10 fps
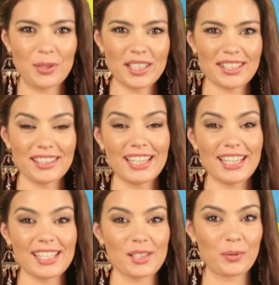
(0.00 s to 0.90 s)
what's the
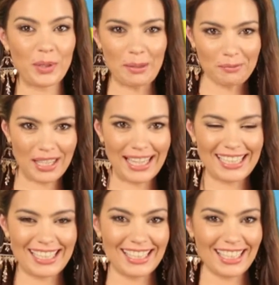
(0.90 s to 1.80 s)
latest grapevine
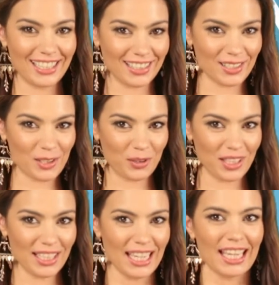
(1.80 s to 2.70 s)
in the industry?
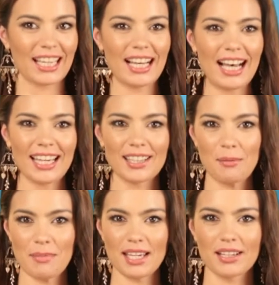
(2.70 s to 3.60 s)
Ghai, the
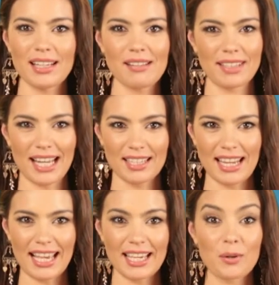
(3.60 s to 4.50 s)
maker of
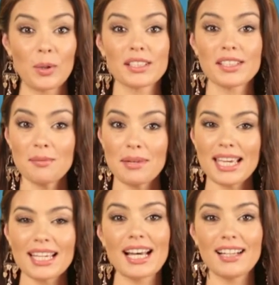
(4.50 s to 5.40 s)
Khalnayak, wants to
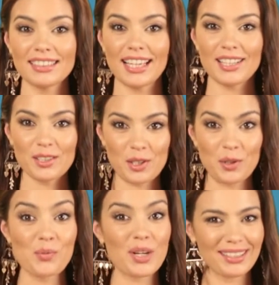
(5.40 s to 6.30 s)
make Khalnayak
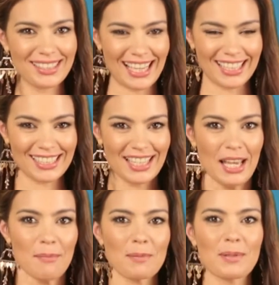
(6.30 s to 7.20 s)
two with Dutt.
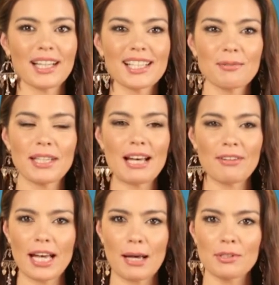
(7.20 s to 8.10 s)
But because we have a
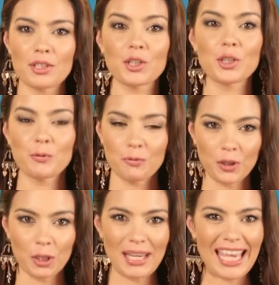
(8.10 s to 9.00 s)
habit to confirm